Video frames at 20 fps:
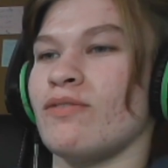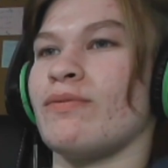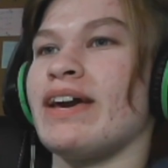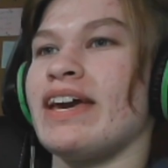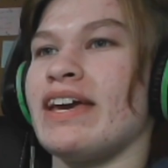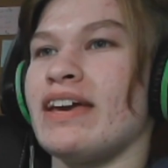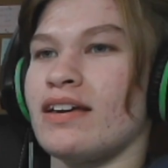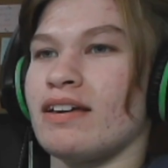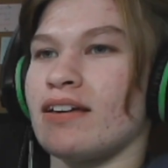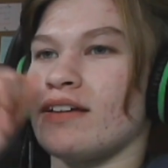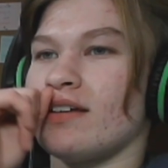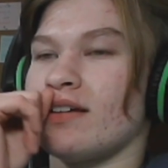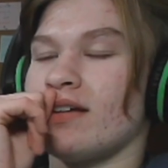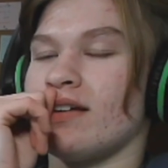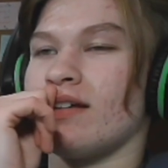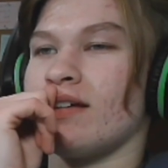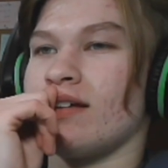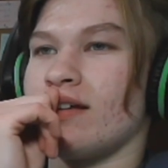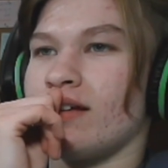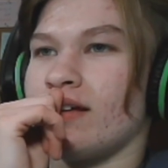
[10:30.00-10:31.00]
Wait.
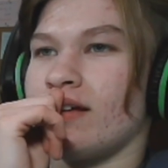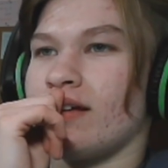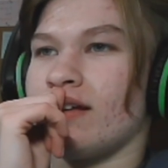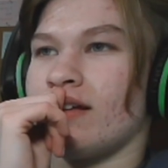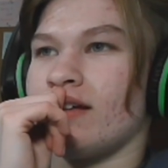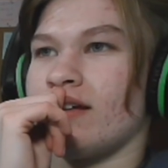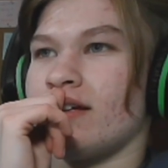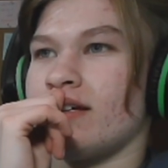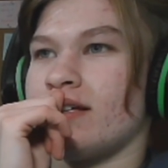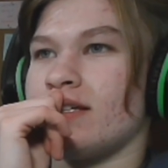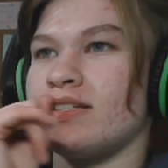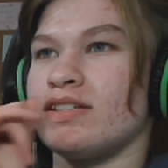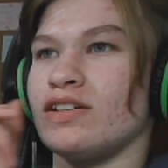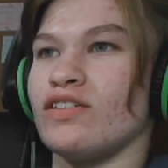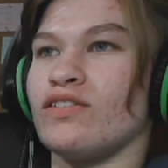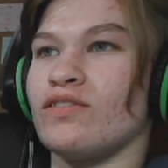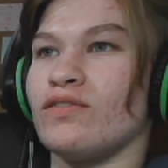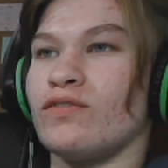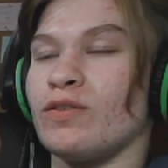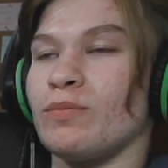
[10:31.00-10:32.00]

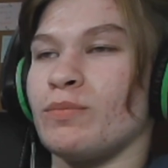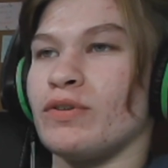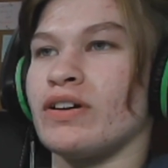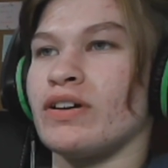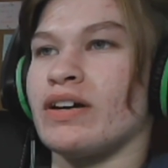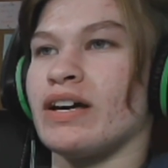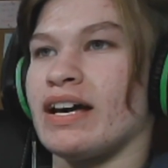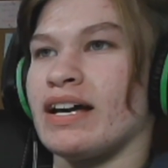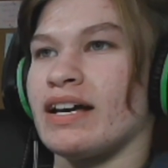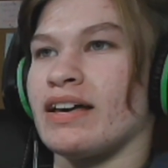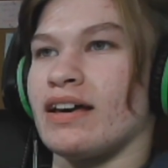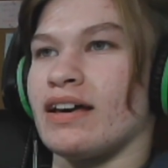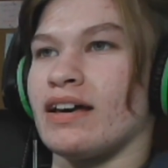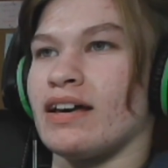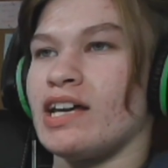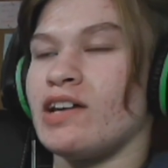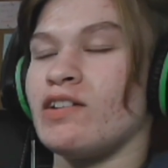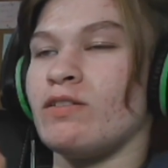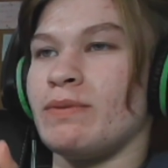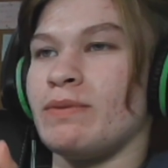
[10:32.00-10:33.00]
So for Bokuaka,
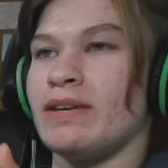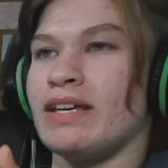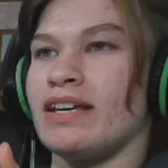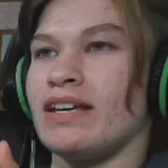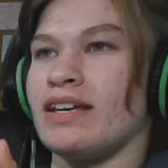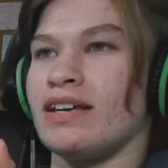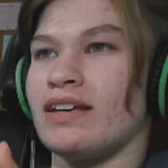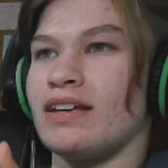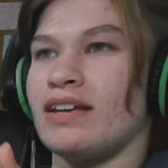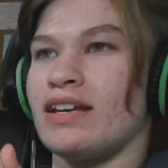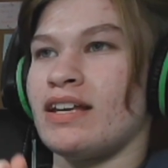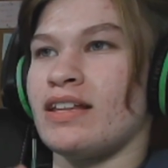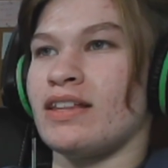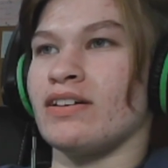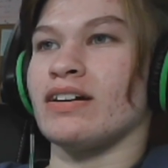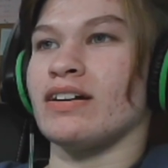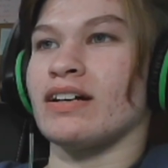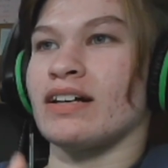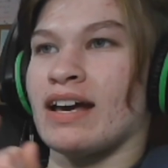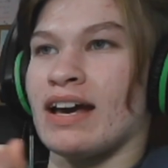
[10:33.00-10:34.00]
it would be either
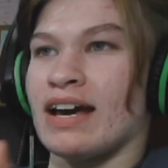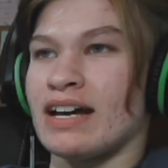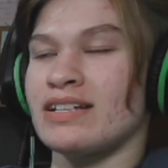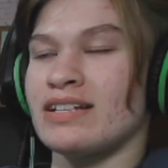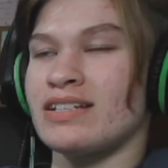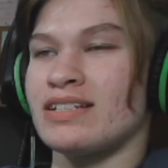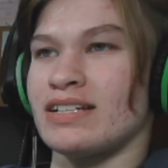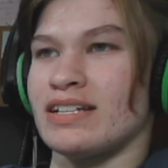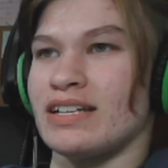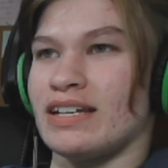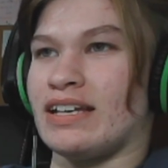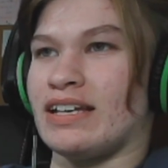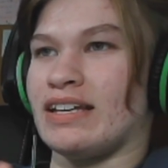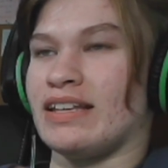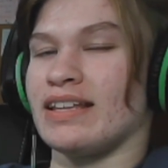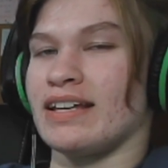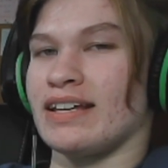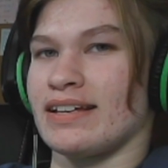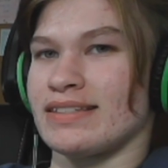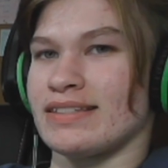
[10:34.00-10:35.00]
Akashi
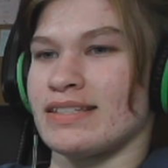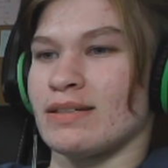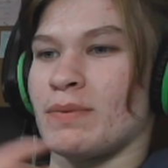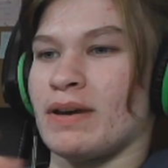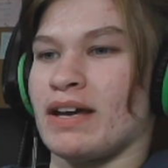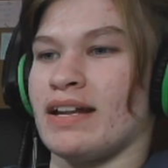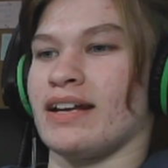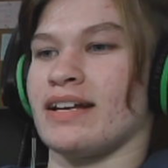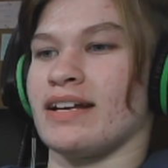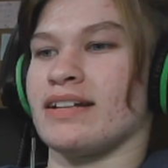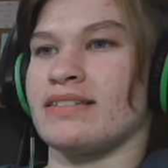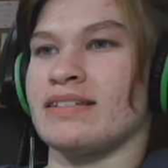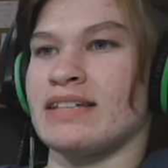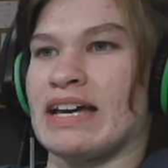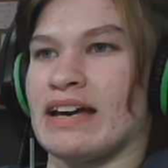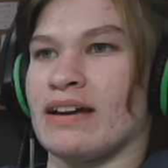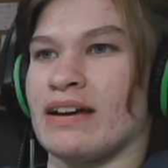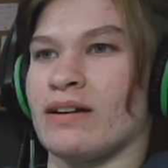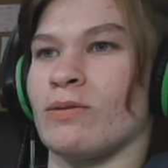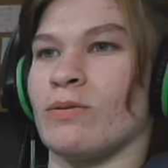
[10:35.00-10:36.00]
that gets a panic
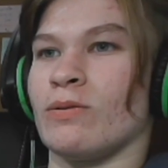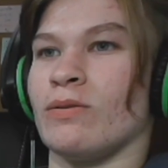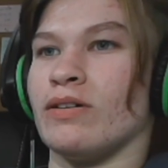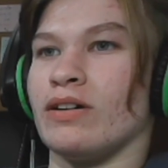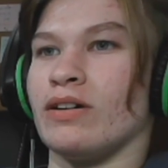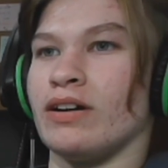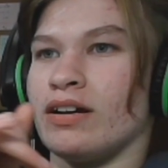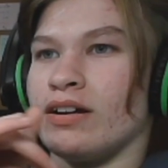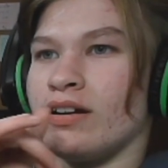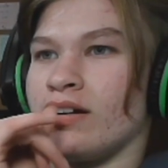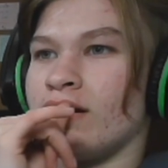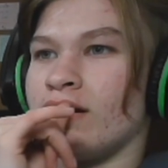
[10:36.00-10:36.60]
attack, or you wouldn't